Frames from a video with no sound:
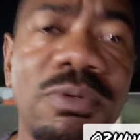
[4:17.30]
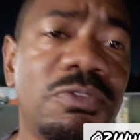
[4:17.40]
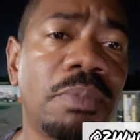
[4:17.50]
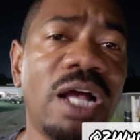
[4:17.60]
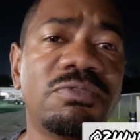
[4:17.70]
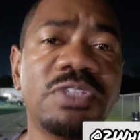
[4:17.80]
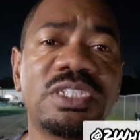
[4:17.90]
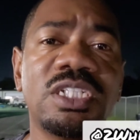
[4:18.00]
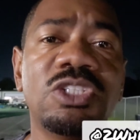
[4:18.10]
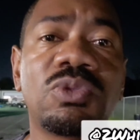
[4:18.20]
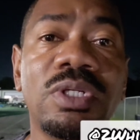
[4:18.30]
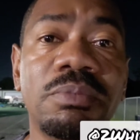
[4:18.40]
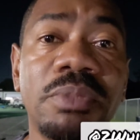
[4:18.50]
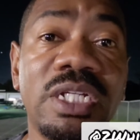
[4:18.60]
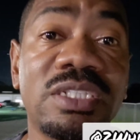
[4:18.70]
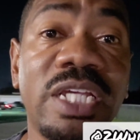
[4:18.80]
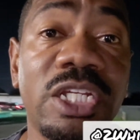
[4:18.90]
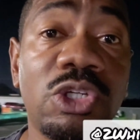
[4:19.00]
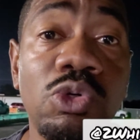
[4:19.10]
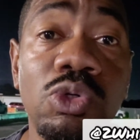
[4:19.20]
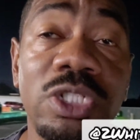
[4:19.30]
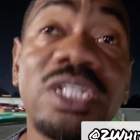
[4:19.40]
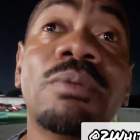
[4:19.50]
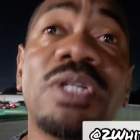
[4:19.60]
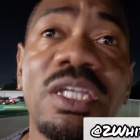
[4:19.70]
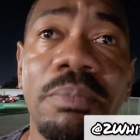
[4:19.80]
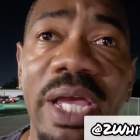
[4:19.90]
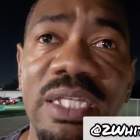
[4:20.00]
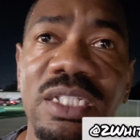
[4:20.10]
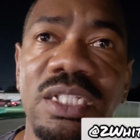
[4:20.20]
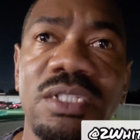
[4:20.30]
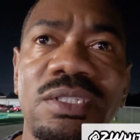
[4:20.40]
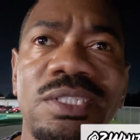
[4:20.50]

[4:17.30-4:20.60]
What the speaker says: for about 15-20 minutes, let it cool, and then I'm gonna get back in.